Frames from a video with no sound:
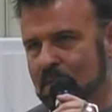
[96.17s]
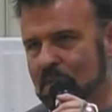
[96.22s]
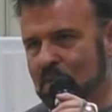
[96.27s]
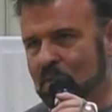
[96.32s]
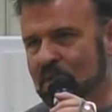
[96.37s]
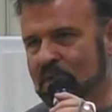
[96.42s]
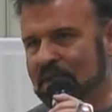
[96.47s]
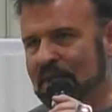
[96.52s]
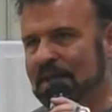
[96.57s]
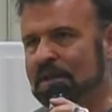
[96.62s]

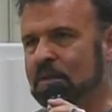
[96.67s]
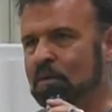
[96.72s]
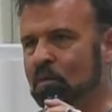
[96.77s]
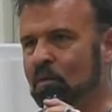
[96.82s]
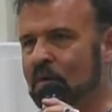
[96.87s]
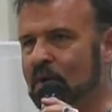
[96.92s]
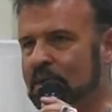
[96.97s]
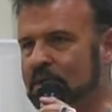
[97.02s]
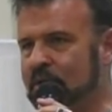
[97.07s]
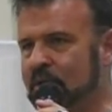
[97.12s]
We think the
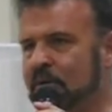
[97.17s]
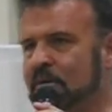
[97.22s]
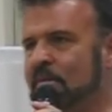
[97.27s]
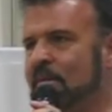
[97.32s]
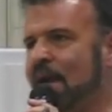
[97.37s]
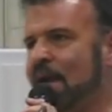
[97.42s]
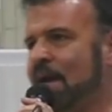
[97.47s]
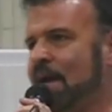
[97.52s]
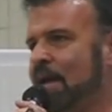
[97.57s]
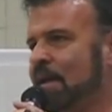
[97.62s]
one new
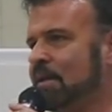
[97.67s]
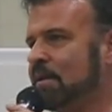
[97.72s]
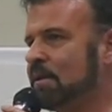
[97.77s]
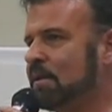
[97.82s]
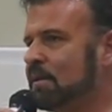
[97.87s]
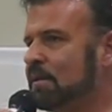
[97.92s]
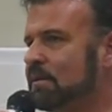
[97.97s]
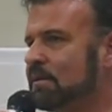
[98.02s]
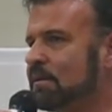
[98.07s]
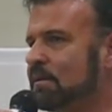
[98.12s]

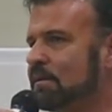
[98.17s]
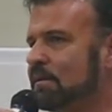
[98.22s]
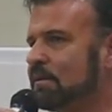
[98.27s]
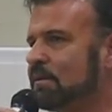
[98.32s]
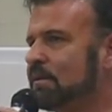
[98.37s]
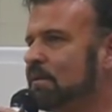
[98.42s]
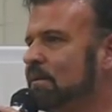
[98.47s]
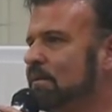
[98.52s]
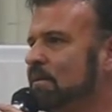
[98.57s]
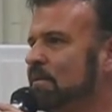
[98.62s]
man
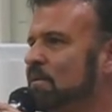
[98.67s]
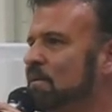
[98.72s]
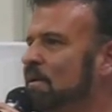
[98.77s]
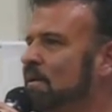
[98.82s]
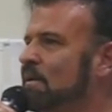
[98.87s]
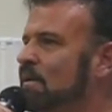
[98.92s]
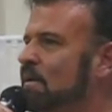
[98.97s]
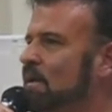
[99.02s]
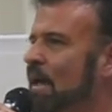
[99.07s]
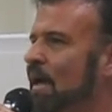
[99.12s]

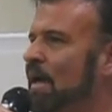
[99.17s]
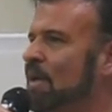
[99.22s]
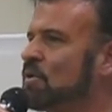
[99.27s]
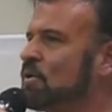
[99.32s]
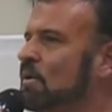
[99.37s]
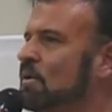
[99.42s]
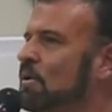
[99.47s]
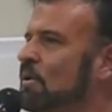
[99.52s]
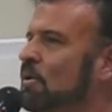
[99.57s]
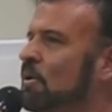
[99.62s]
has
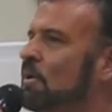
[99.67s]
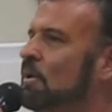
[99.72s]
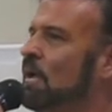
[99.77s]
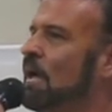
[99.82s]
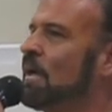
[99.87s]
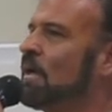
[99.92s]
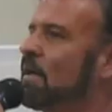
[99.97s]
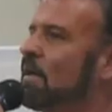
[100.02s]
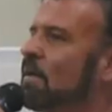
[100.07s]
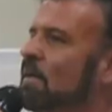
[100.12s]
to look
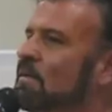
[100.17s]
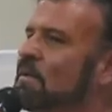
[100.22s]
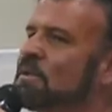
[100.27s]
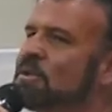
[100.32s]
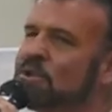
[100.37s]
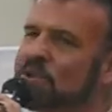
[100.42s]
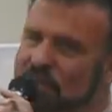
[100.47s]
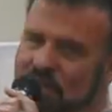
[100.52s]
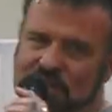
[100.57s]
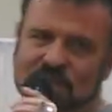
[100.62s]
like the
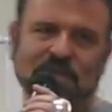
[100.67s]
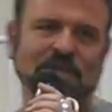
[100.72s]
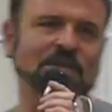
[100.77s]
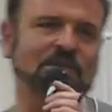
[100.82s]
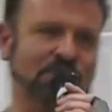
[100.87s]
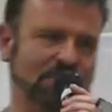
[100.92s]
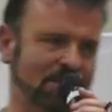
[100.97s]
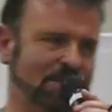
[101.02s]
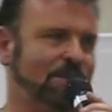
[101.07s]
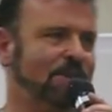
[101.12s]

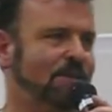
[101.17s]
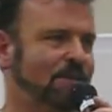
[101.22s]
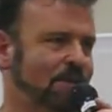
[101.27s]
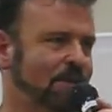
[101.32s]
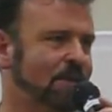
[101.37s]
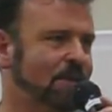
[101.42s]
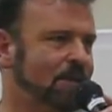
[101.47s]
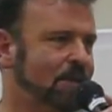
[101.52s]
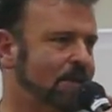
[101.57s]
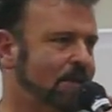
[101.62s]
Jesus
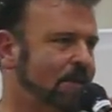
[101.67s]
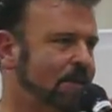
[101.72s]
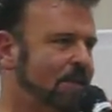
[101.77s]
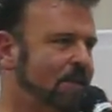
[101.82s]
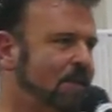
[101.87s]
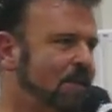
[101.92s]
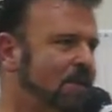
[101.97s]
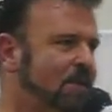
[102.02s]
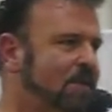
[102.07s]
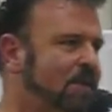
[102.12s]

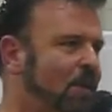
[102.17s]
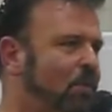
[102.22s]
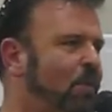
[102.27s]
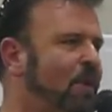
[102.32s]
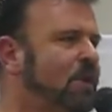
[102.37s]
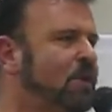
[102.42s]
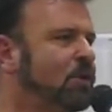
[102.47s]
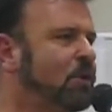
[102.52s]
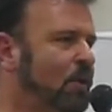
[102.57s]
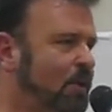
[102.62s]
that
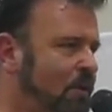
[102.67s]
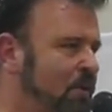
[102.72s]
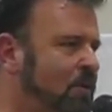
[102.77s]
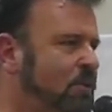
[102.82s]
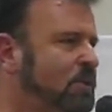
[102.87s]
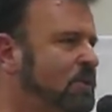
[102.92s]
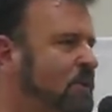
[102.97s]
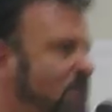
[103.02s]
we've learned